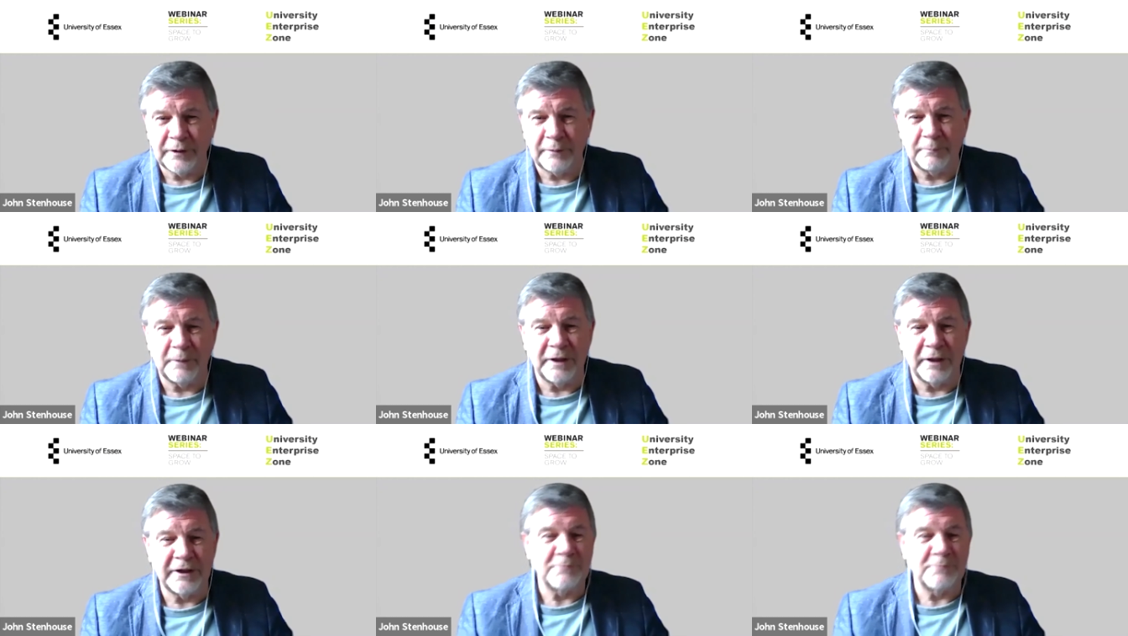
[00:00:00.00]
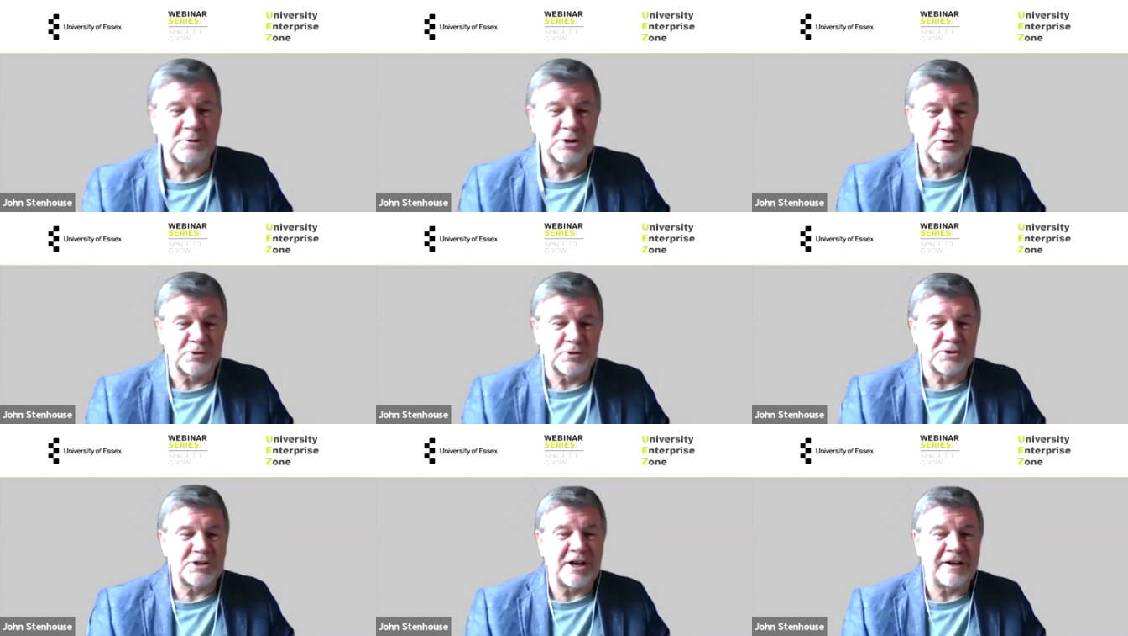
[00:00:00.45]
My name is
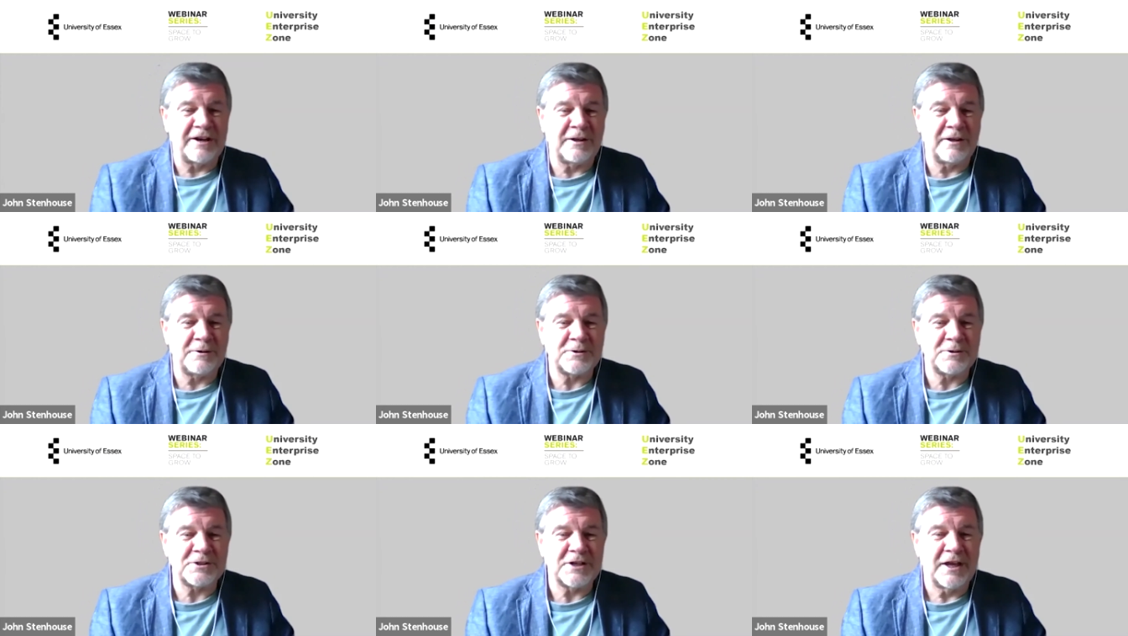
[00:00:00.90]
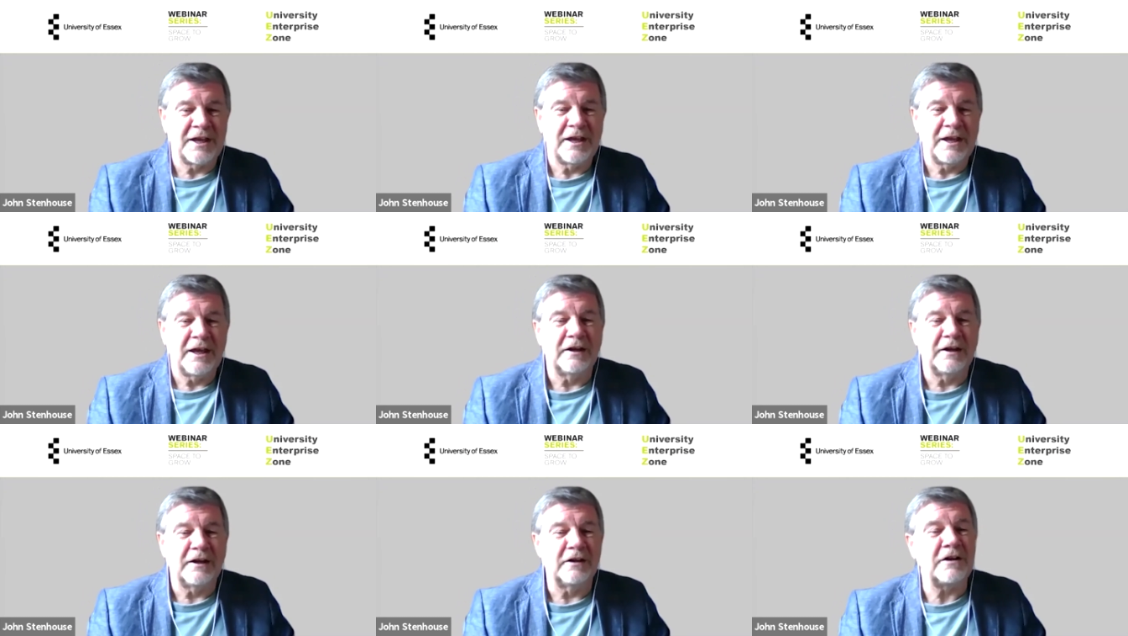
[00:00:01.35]
John Stenhouse,
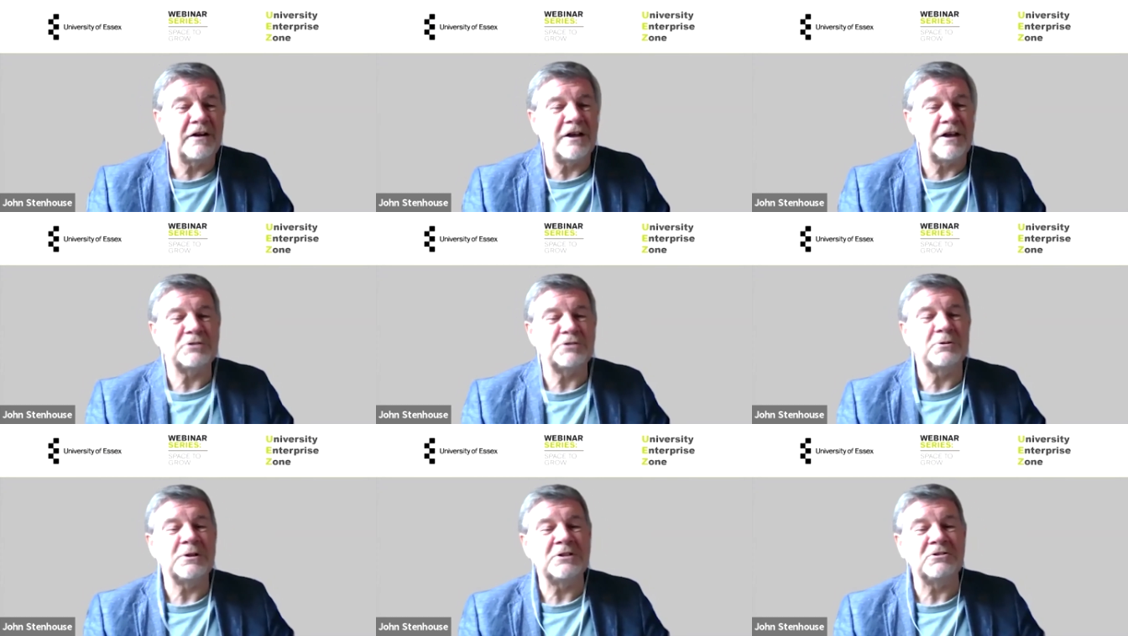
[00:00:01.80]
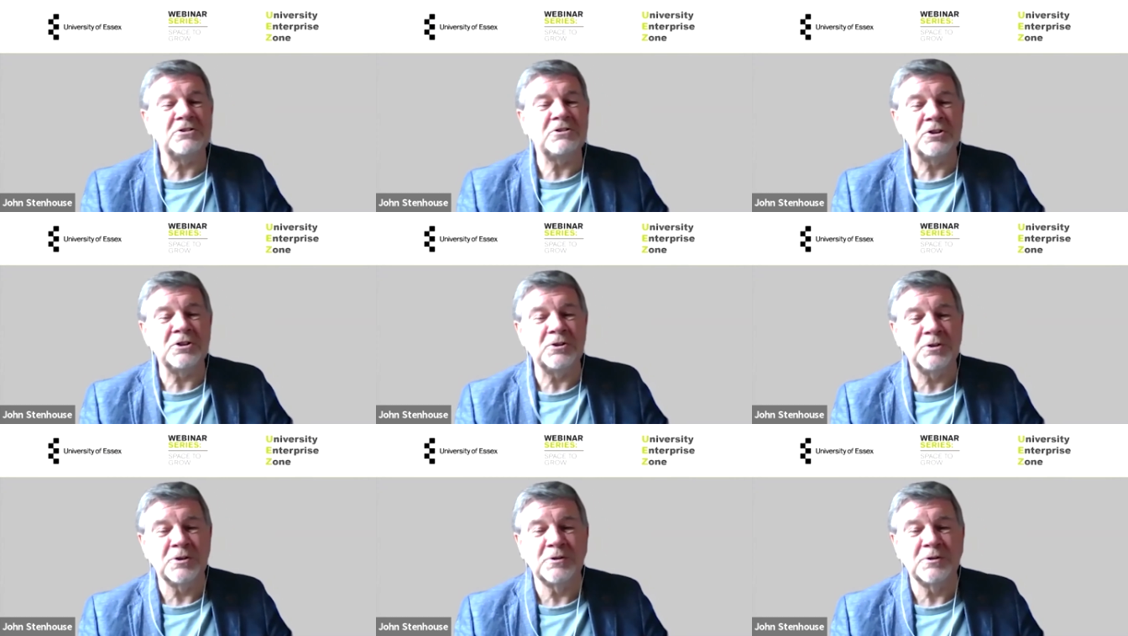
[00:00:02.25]
and I'd like to
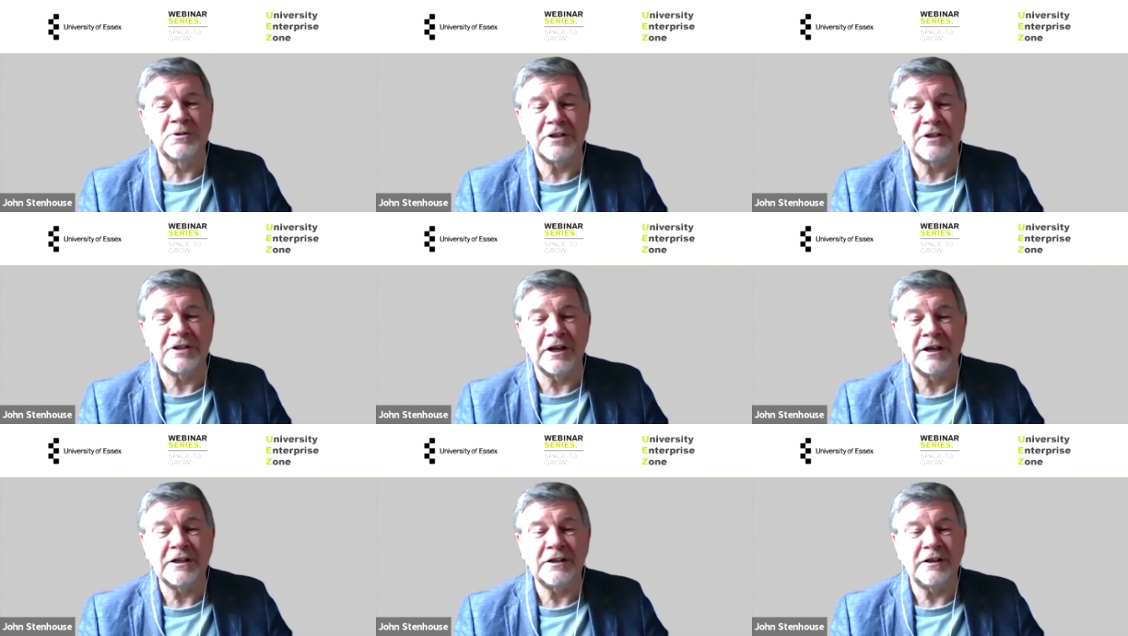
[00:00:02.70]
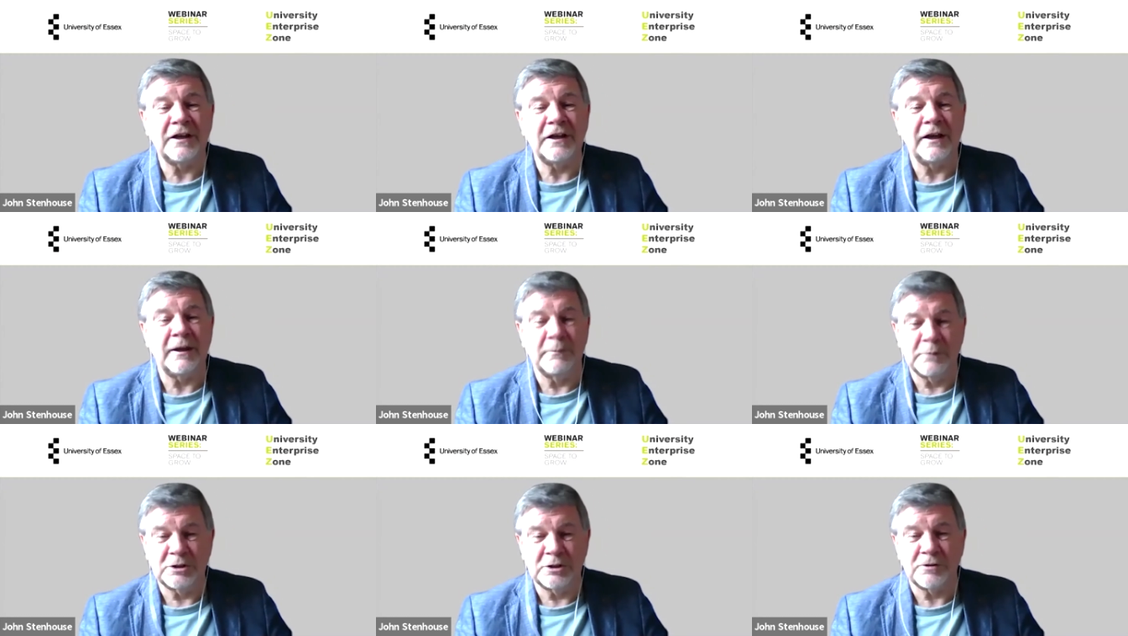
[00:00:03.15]
introduce you today,
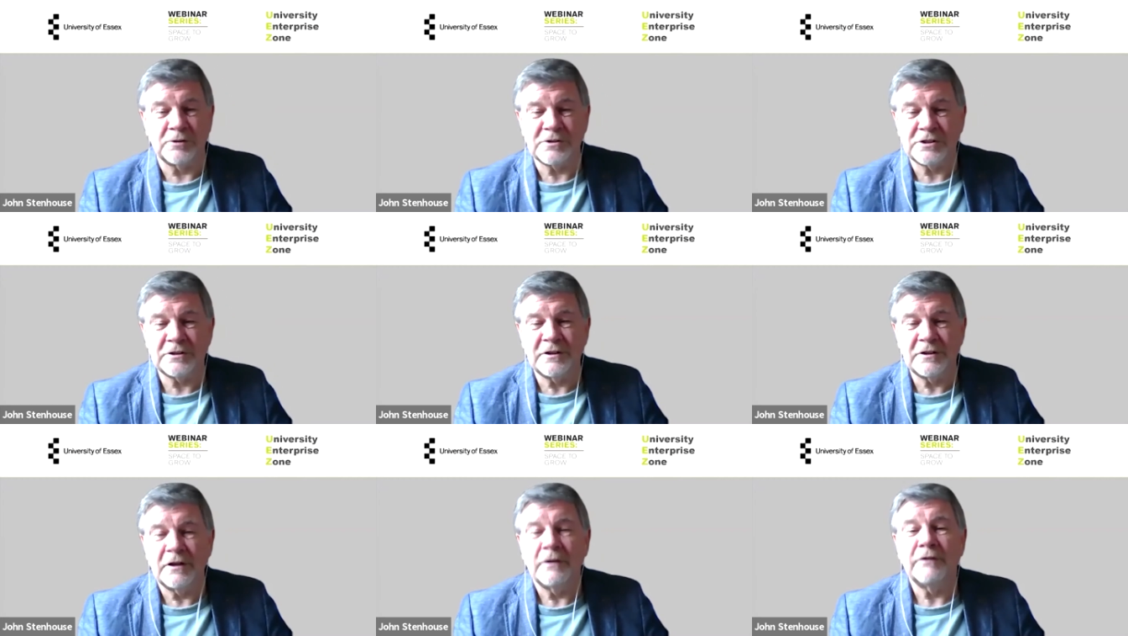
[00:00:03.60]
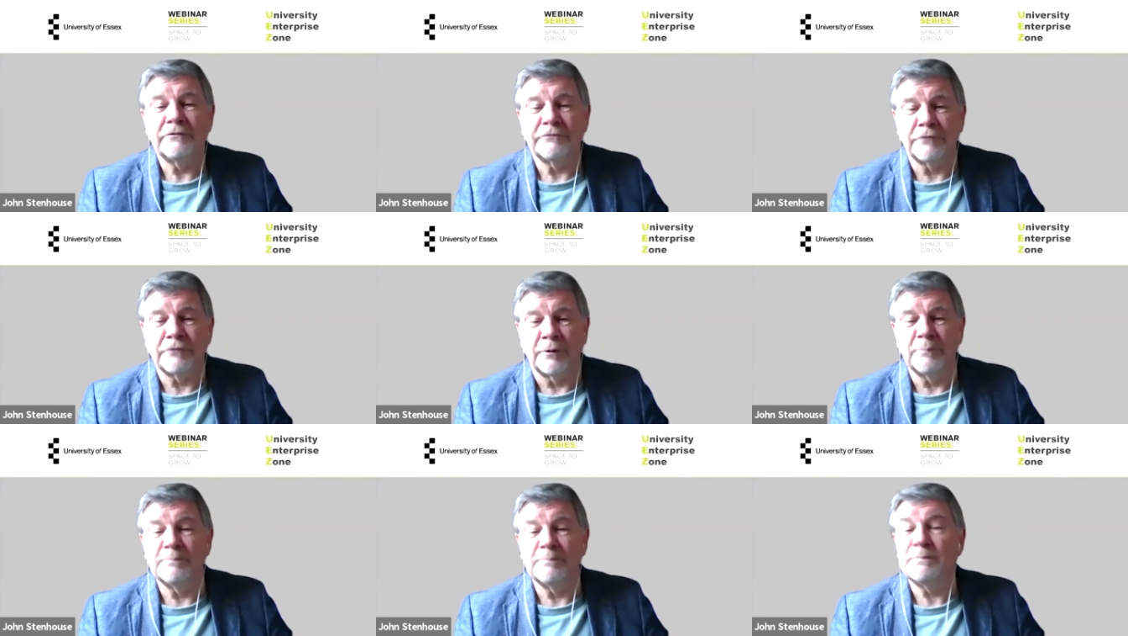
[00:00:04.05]
Emma Johnson
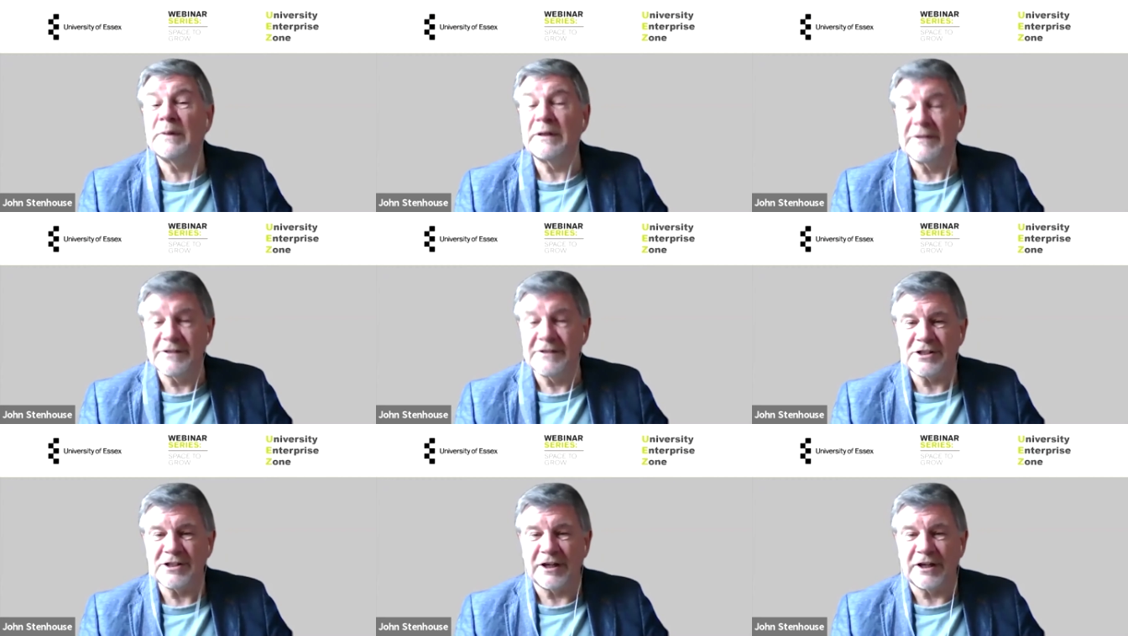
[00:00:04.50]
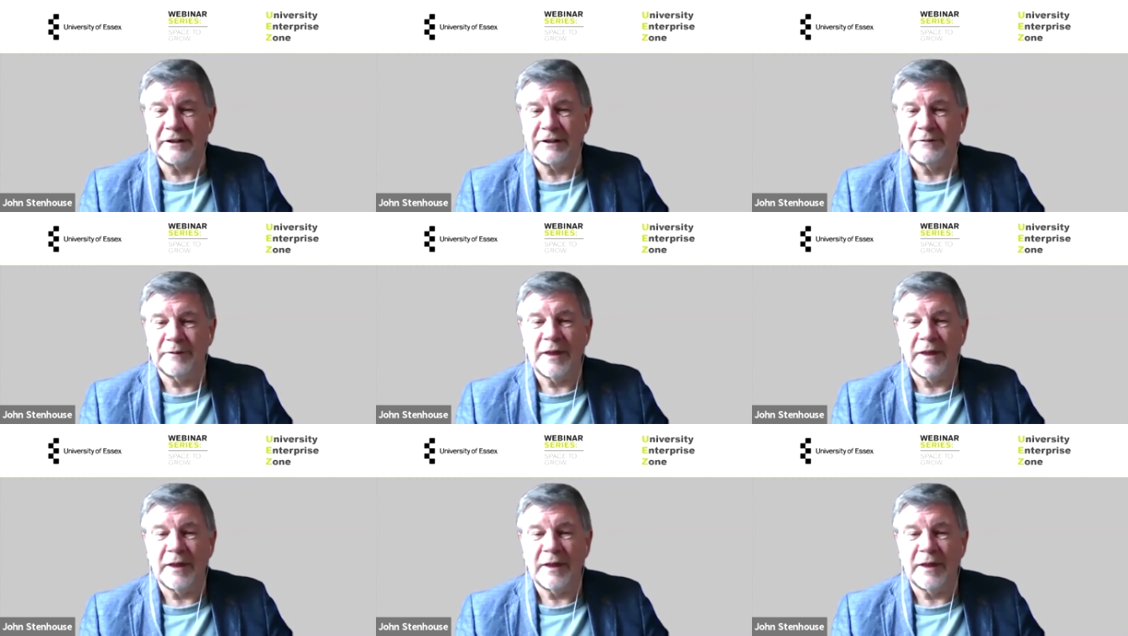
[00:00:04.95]
from Bidnstay.